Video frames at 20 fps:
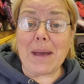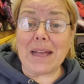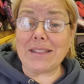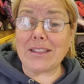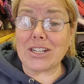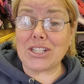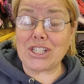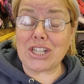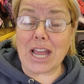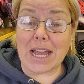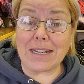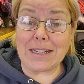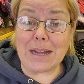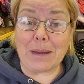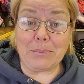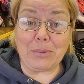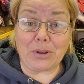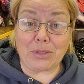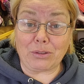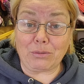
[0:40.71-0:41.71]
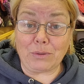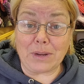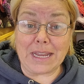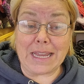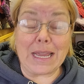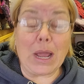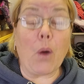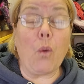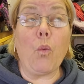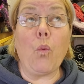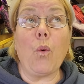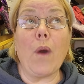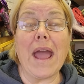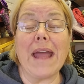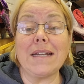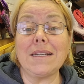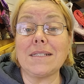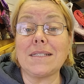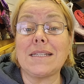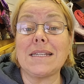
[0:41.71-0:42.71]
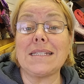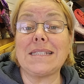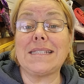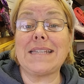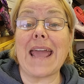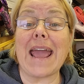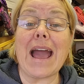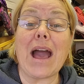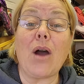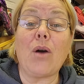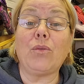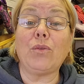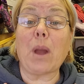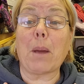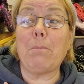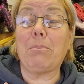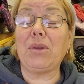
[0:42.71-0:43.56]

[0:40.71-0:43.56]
at the shed number 3 went down